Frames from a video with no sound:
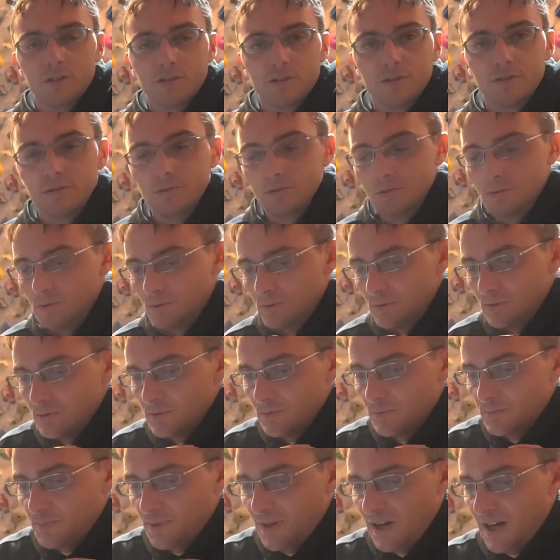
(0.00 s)
to
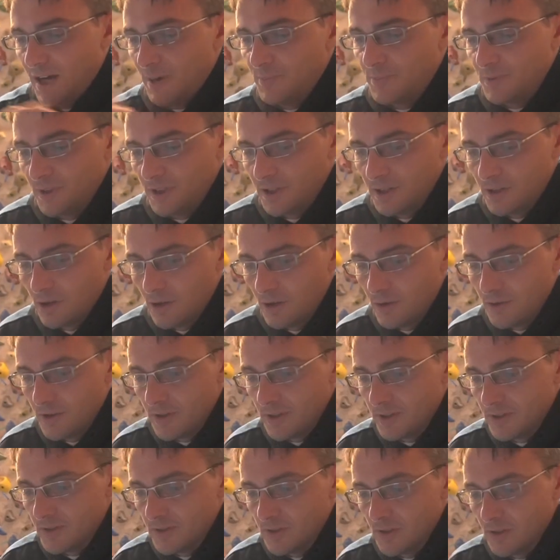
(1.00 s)
populate all
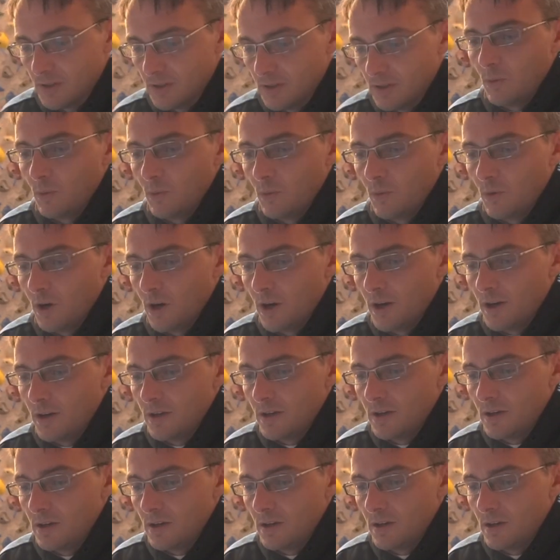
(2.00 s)
this, what